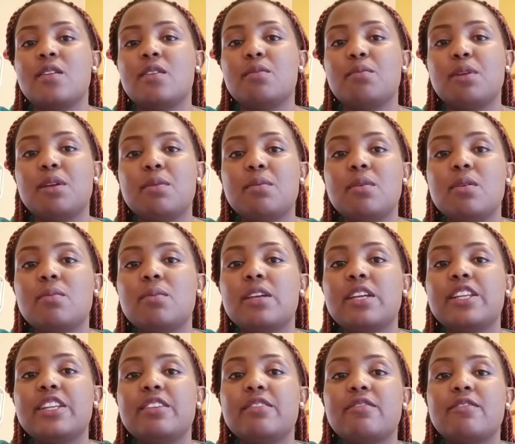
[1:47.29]
Baby may
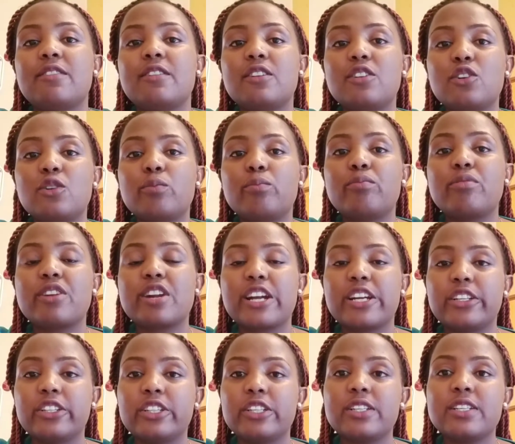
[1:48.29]
develop
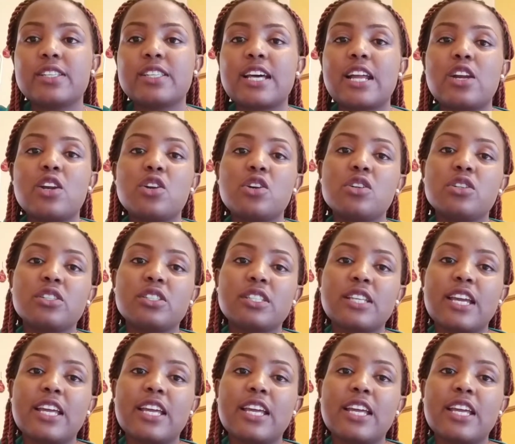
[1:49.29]
rashes along